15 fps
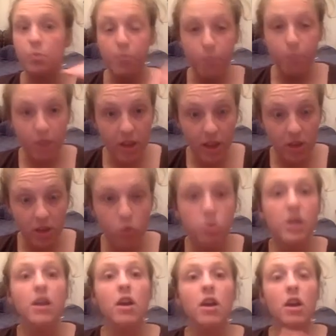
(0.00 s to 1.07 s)
to this
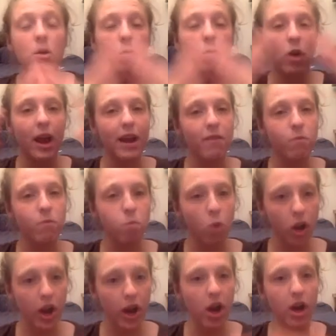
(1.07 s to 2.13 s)
week, we're kind of
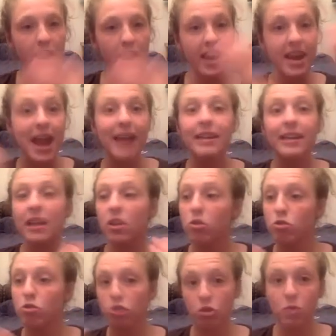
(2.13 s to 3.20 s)
working on connecting
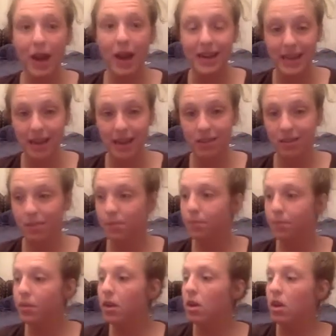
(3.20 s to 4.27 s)
those 2 ideas.
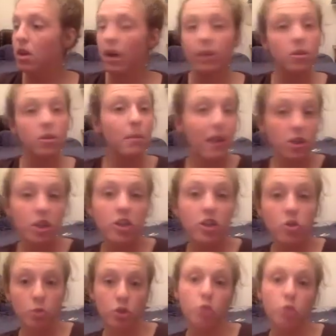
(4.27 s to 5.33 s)
Okay, so I'm actually going to
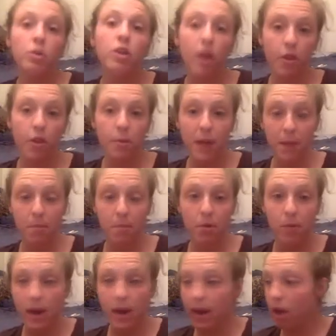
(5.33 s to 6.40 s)
switch to another paper
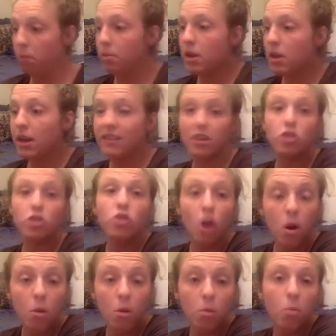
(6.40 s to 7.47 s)
right now because
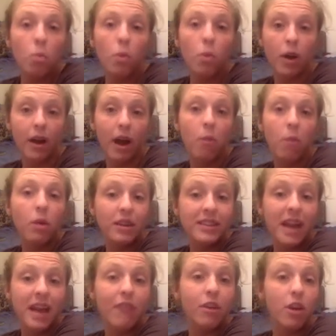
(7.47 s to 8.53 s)
I want us to
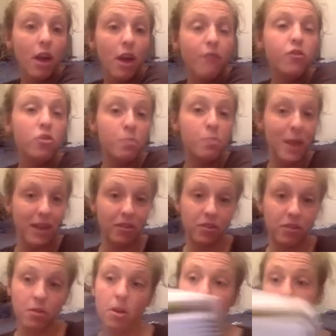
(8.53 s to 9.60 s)
have enough space.
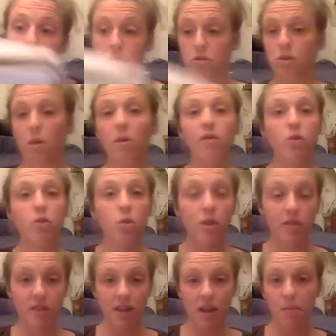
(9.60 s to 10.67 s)
So if you have a
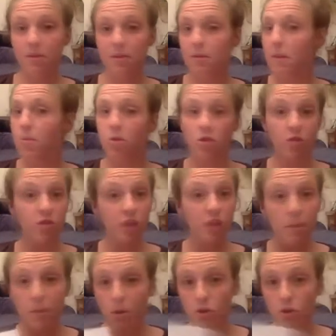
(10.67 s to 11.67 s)
second piece of paper, just flip yours